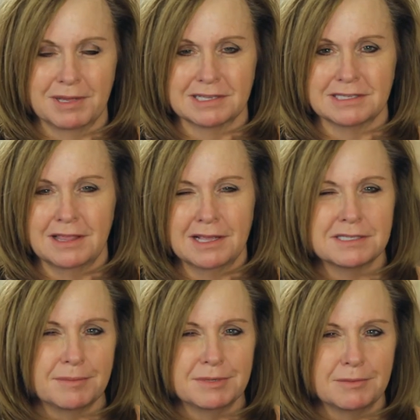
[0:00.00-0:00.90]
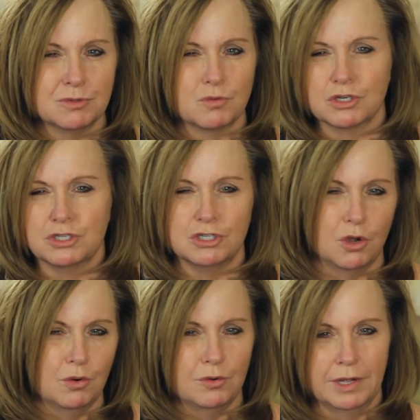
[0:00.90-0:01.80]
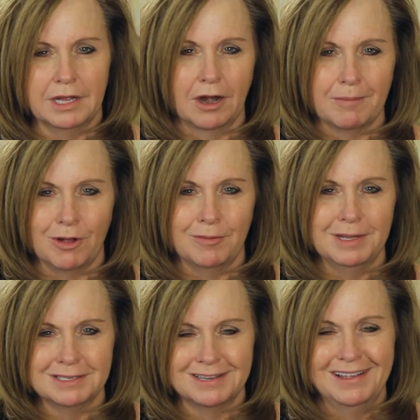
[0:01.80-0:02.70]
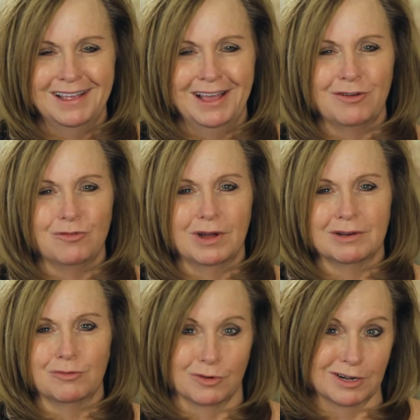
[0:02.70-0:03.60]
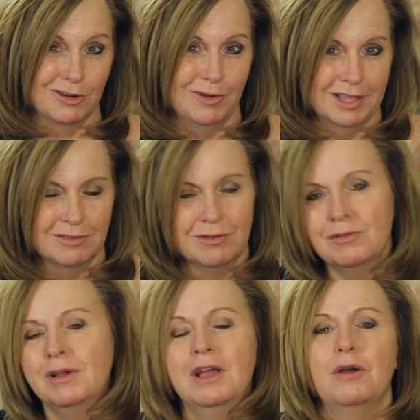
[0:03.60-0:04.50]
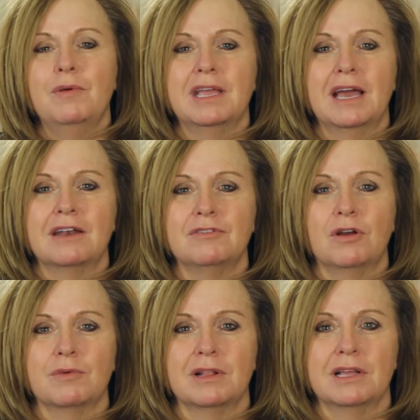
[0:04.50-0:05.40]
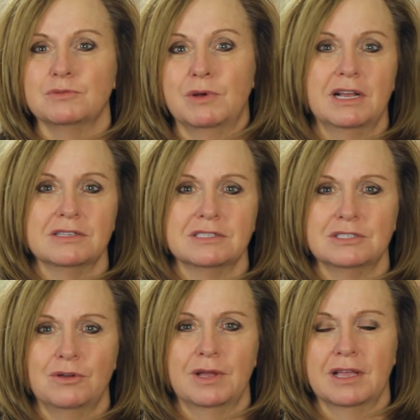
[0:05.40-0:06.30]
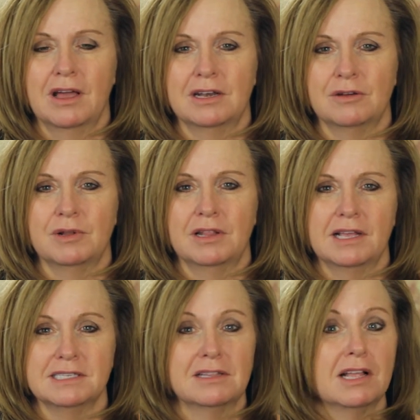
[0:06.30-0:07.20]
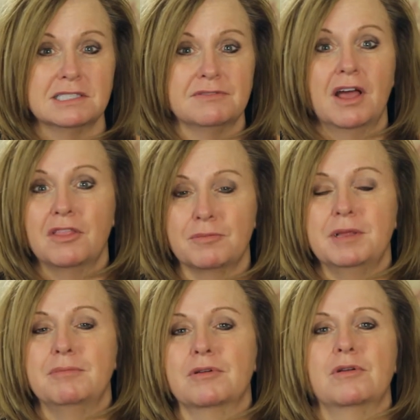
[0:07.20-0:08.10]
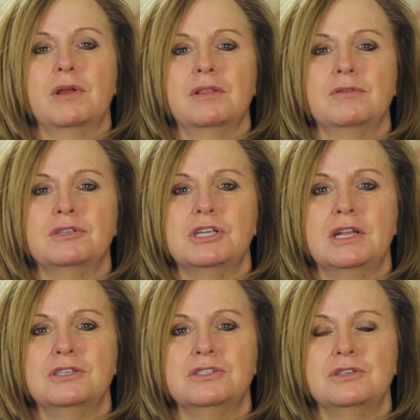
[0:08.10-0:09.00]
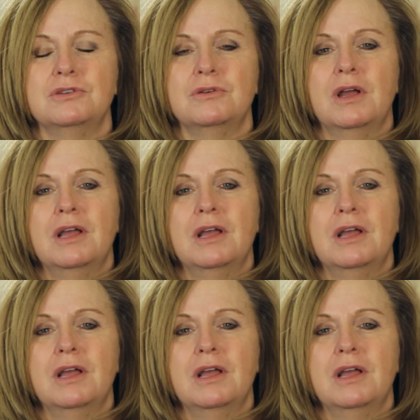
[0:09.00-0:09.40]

Because I think sometimes we're so in our moment of what we're going through, we kind of don't realize what else is going on and realizing lots of other people are going through change too.